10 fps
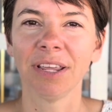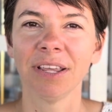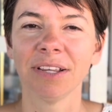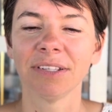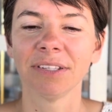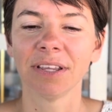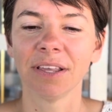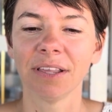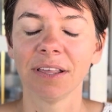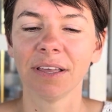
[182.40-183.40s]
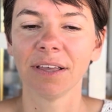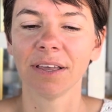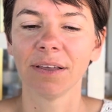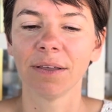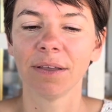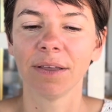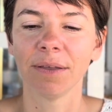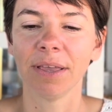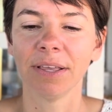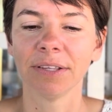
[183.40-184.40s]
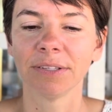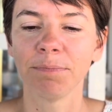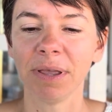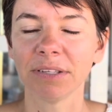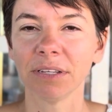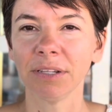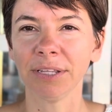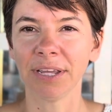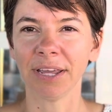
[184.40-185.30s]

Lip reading: is basically,